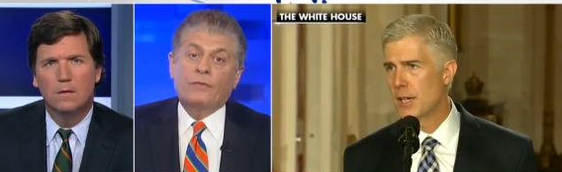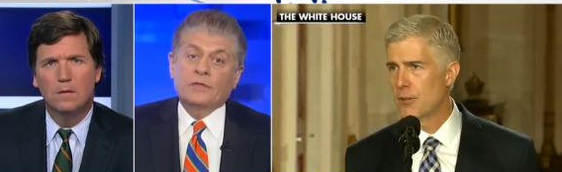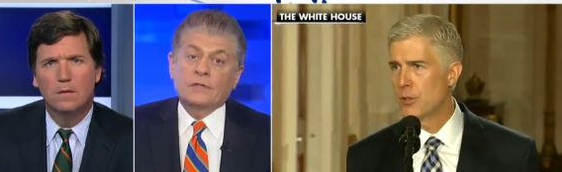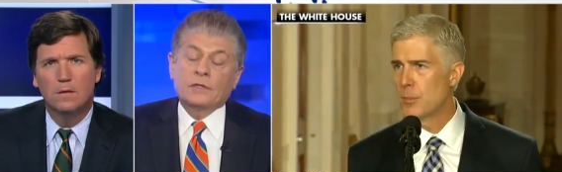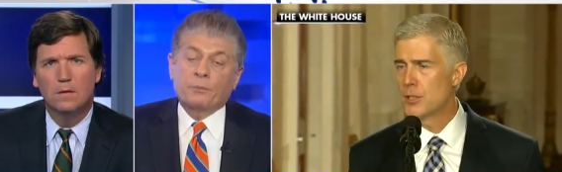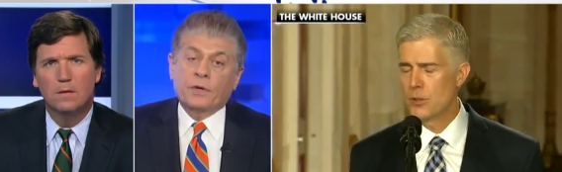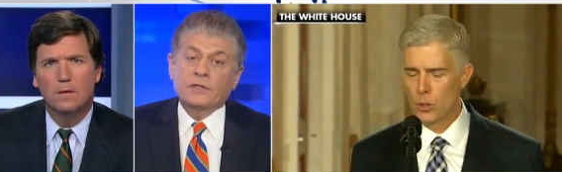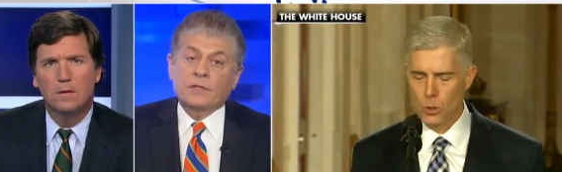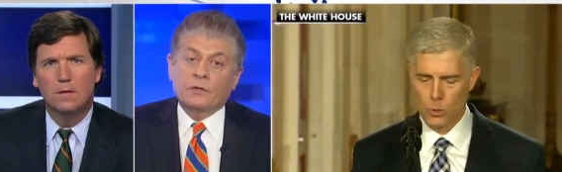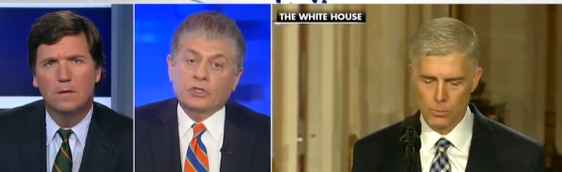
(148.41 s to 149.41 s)
Speaker 1: This is the
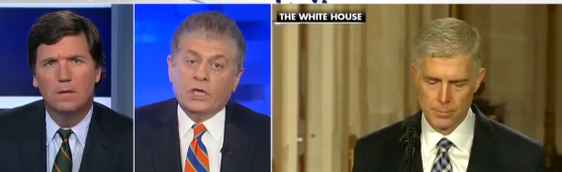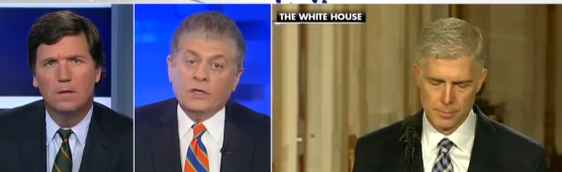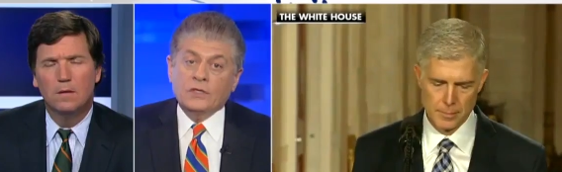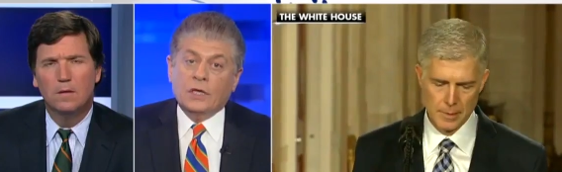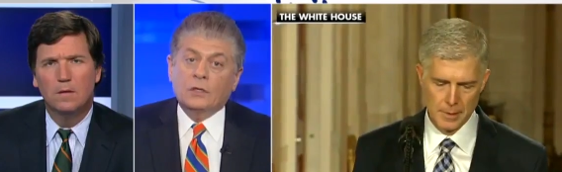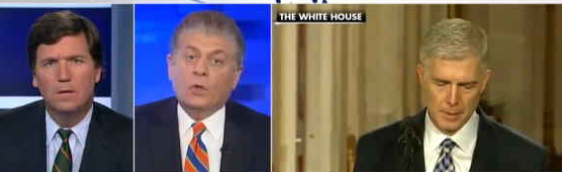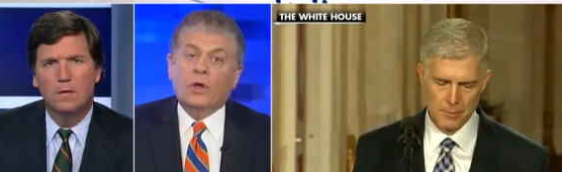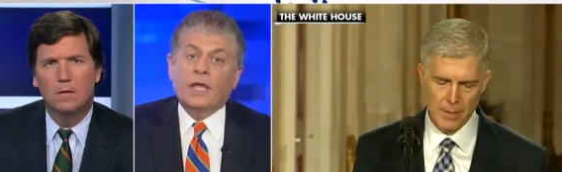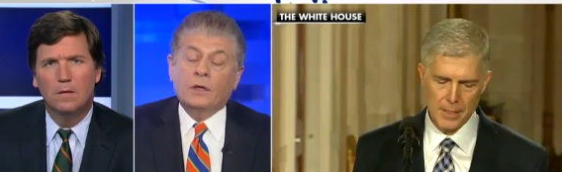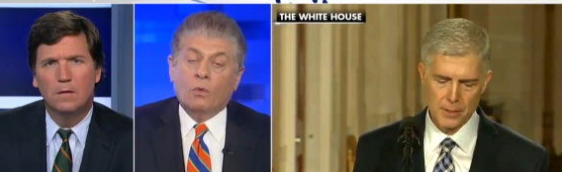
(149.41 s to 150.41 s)
president changing a law
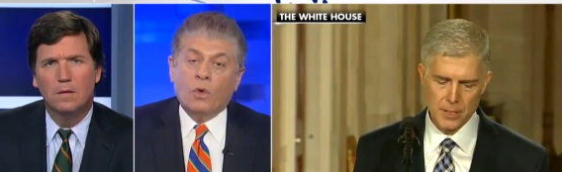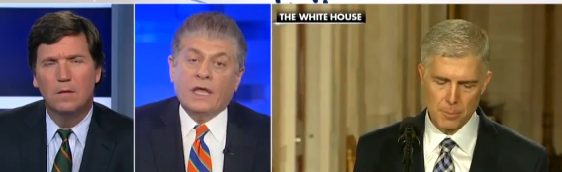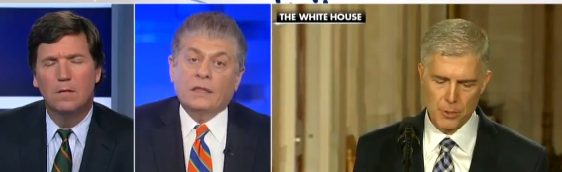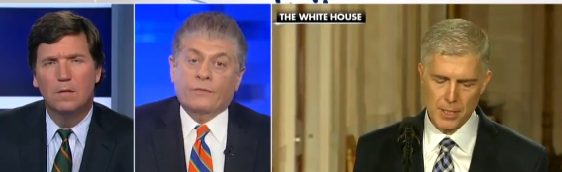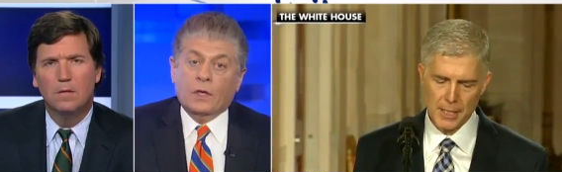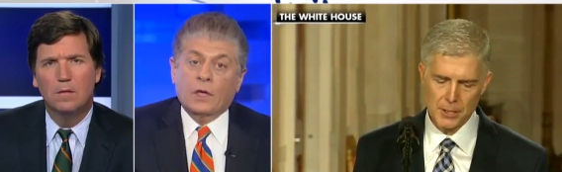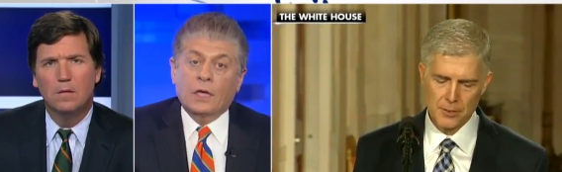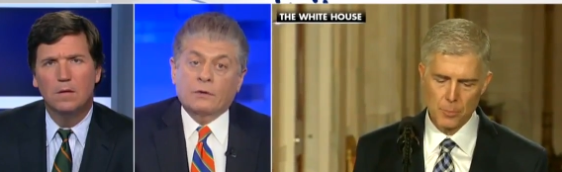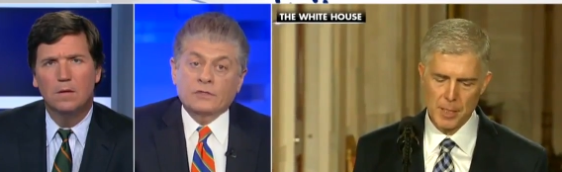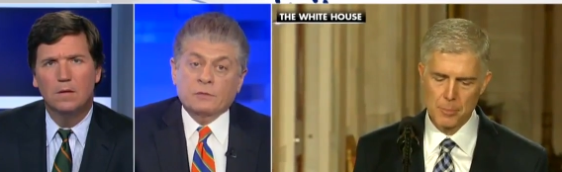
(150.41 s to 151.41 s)
in a way that the
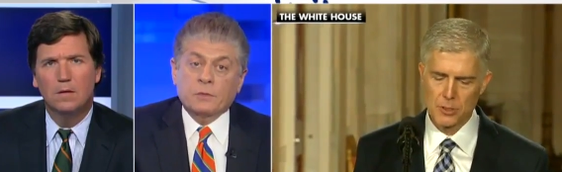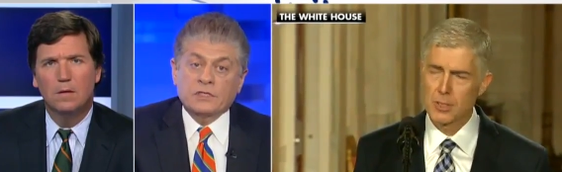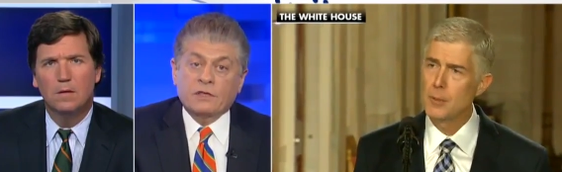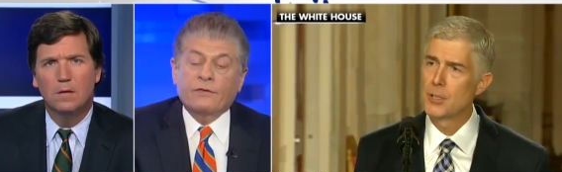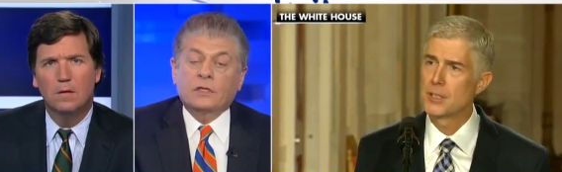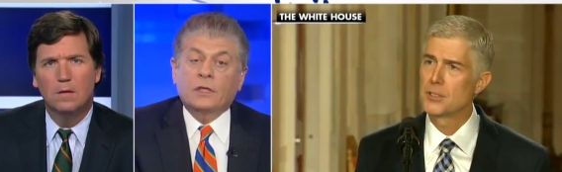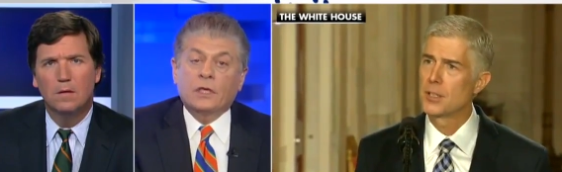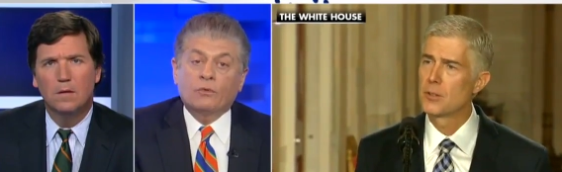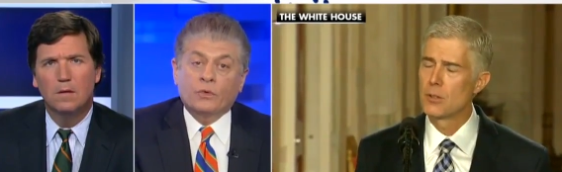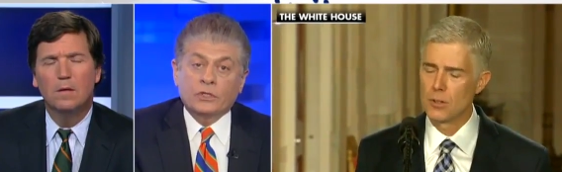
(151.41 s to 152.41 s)
Congress
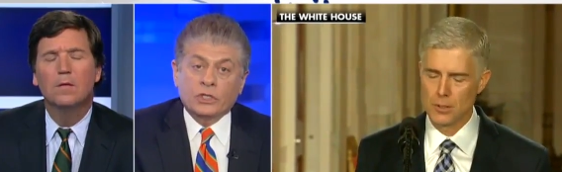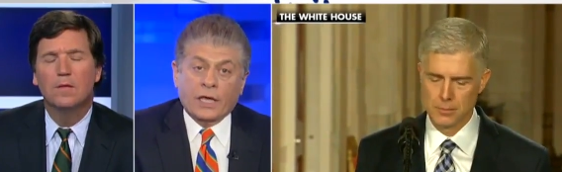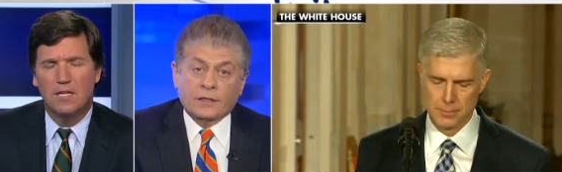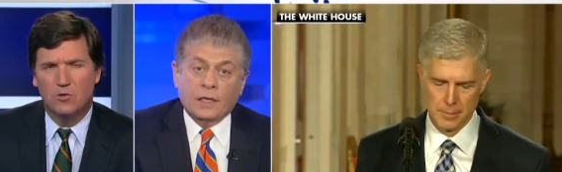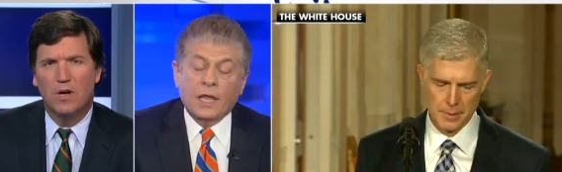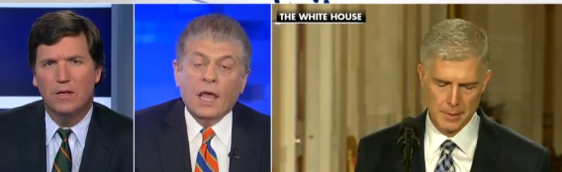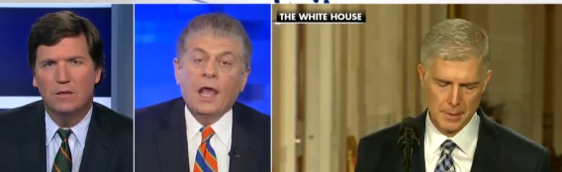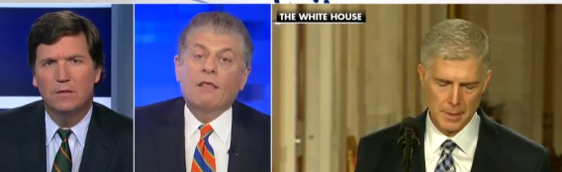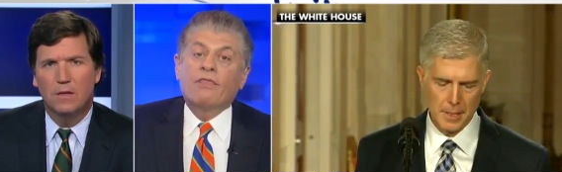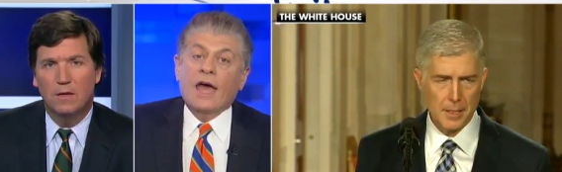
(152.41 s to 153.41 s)
specifically rejected. That's right.
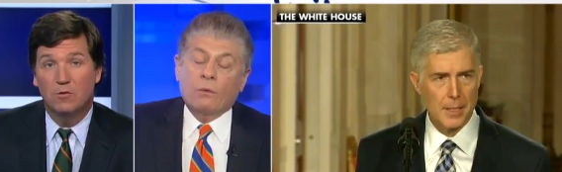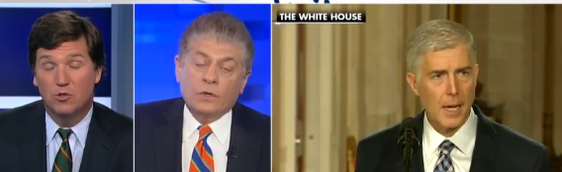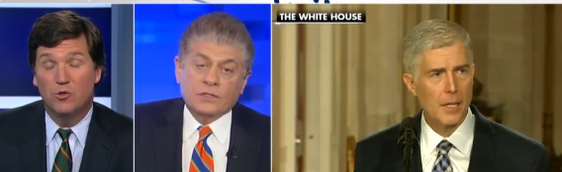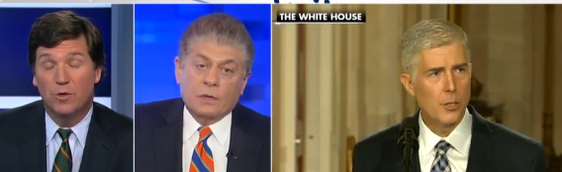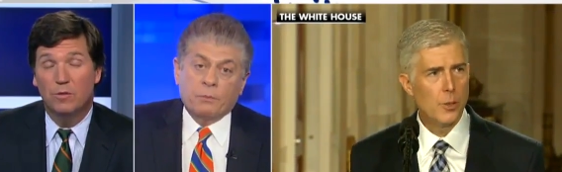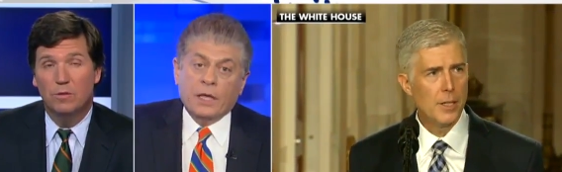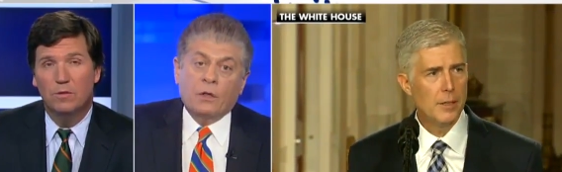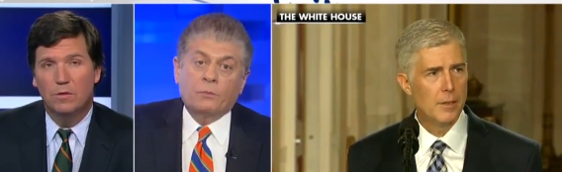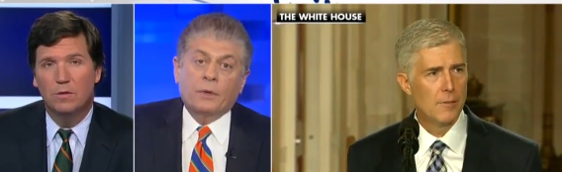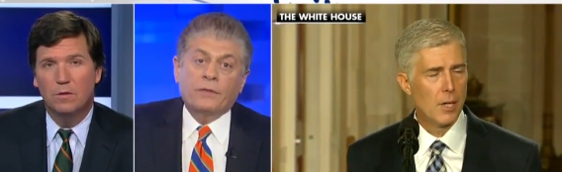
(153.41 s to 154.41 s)
That was true.
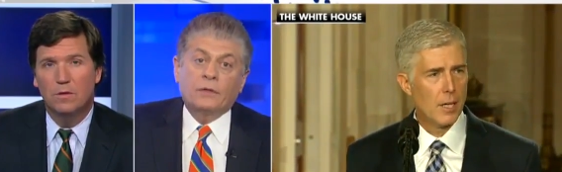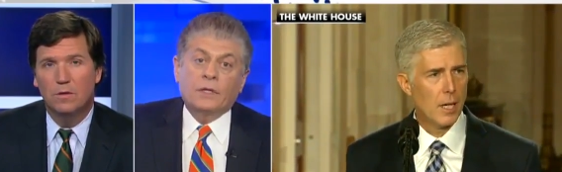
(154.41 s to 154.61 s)
upheld by the